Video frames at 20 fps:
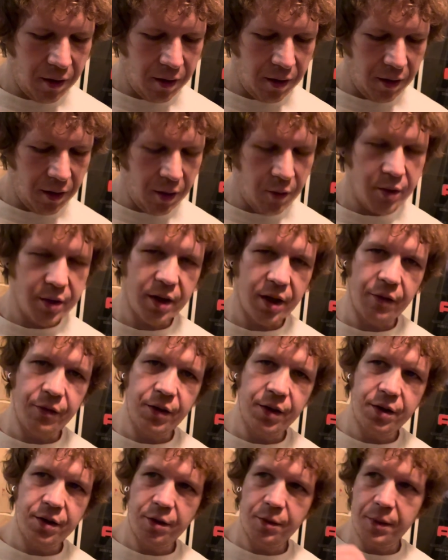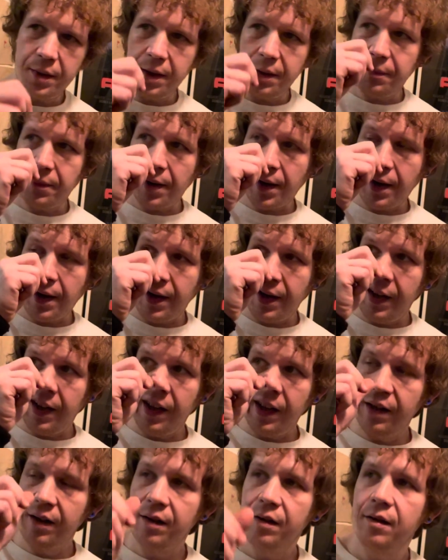It was gifted to me
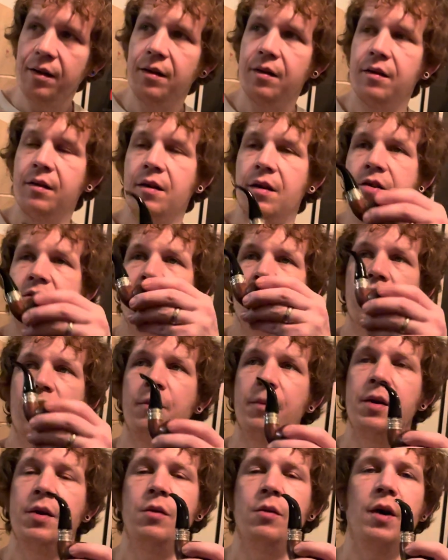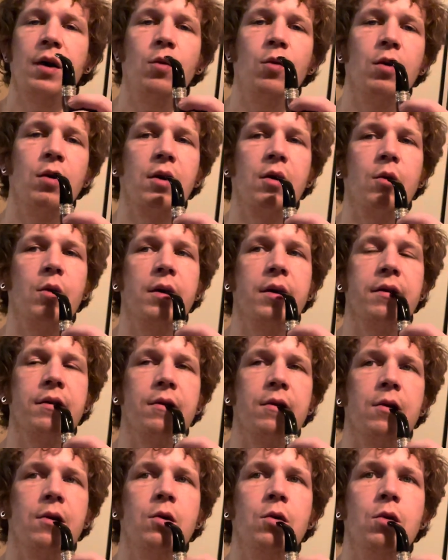by a gentleman who I work with,
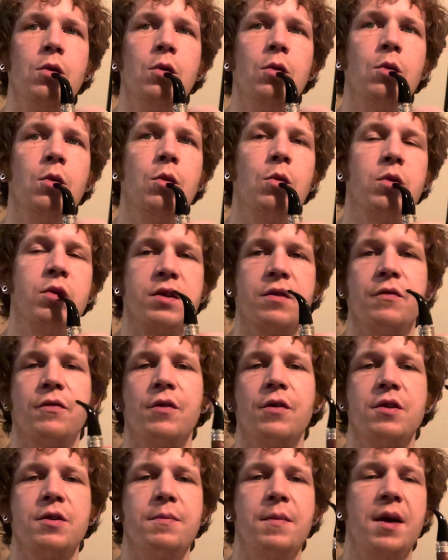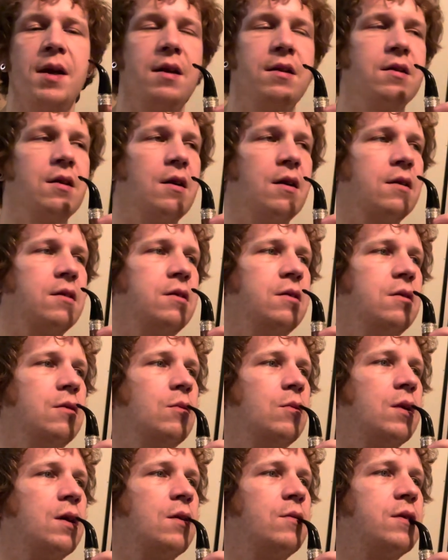who was the first man I talked to
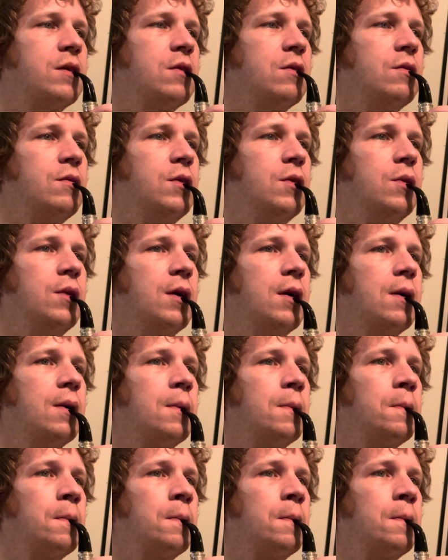when I was interviewed there.